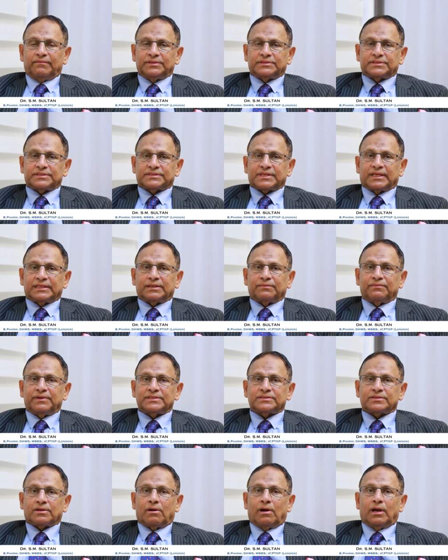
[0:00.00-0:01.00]
which is
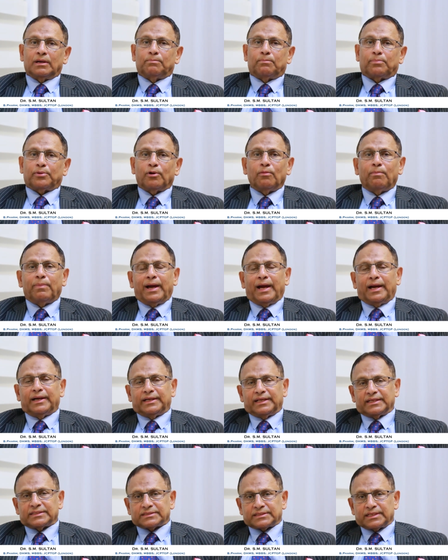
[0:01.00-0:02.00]
otherwise called
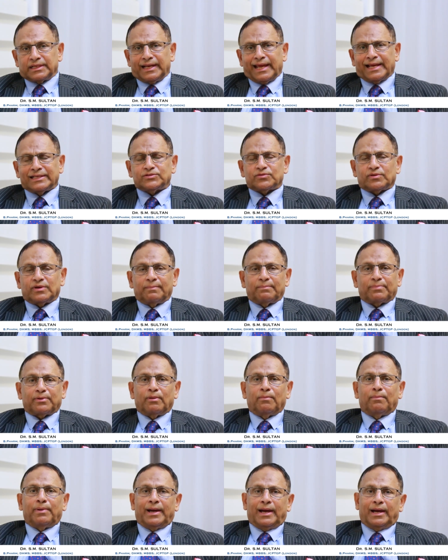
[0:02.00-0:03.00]
probiotics, the natural
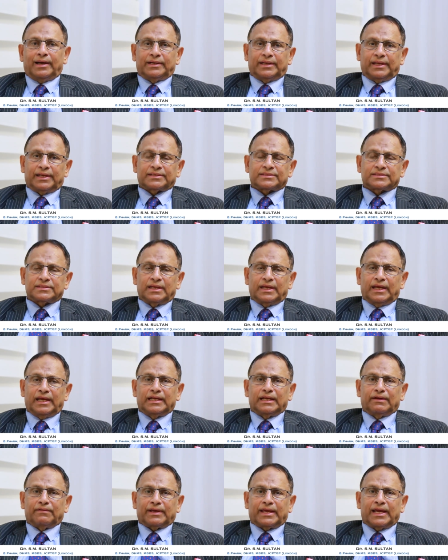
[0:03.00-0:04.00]
probiotics
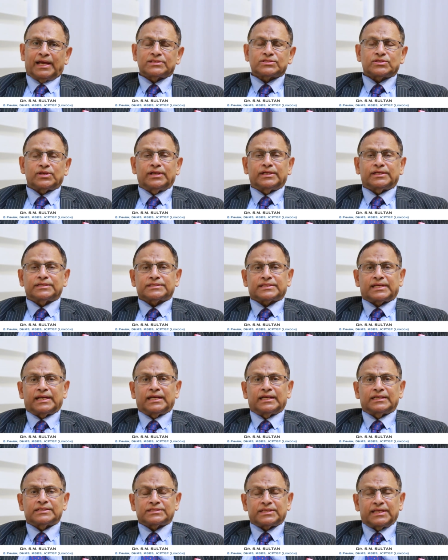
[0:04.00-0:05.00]
in our
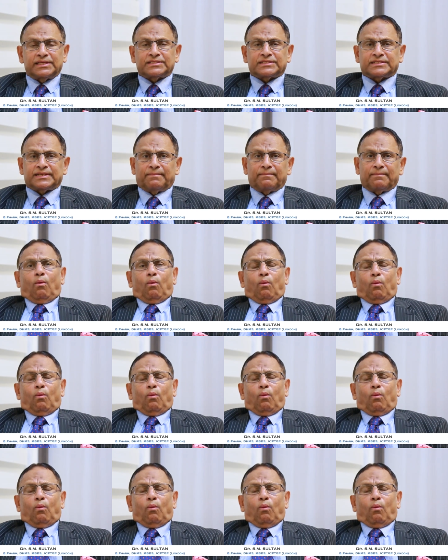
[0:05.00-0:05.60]
gastrointestinal system,